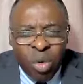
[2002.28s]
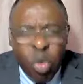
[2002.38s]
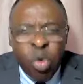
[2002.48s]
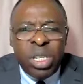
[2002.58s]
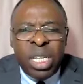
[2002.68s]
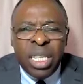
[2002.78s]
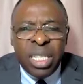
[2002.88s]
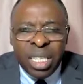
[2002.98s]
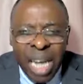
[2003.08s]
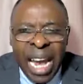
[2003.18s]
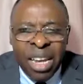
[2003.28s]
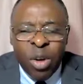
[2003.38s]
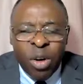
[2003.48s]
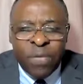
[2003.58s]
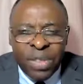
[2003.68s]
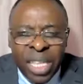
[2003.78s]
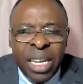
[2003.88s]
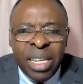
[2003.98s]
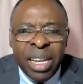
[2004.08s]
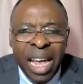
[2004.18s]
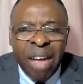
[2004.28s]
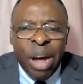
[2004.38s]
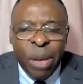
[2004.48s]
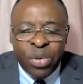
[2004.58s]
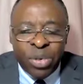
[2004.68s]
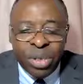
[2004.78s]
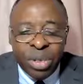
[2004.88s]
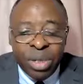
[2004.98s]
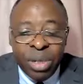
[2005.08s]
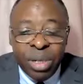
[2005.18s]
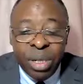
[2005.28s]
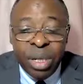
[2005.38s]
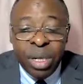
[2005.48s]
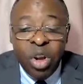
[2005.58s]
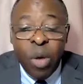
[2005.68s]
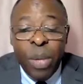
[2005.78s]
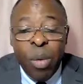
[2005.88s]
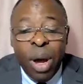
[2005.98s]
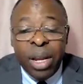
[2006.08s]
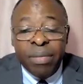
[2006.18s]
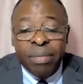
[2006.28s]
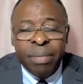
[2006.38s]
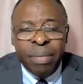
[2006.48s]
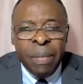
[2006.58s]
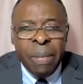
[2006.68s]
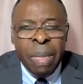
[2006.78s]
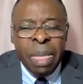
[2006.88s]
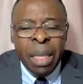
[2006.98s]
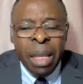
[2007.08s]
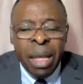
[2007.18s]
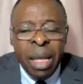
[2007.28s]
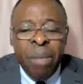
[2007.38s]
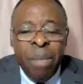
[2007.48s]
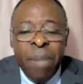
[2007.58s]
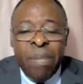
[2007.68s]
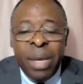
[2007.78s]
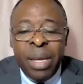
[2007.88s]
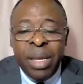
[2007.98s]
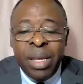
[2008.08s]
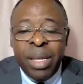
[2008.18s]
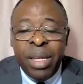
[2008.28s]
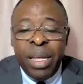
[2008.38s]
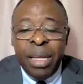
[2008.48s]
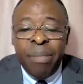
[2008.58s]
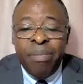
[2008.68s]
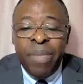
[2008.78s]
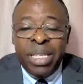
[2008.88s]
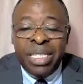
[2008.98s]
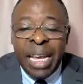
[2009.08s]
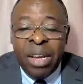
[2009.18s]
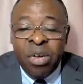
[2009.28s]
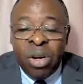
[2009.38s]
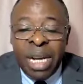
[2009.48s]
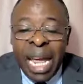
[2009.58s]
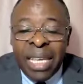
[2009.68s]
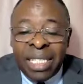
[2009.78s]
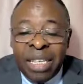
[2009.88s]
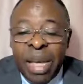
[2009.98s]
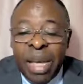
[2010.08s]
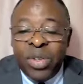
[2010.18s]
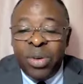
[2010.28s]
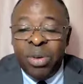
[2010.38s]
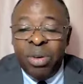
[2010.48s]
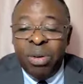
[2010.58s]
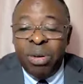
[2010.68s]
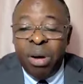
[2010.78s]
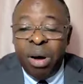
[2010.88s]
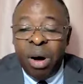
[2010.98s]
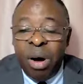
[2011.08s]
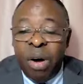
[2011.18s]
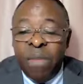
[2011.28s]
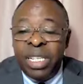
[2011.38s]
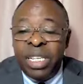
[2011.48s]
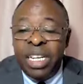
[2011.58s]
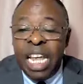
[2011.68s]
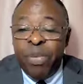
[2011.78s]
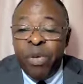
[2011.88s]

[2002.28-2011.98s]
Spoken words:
could this kind of thing have happened? Number one, maybe mistaken underestimation of the needed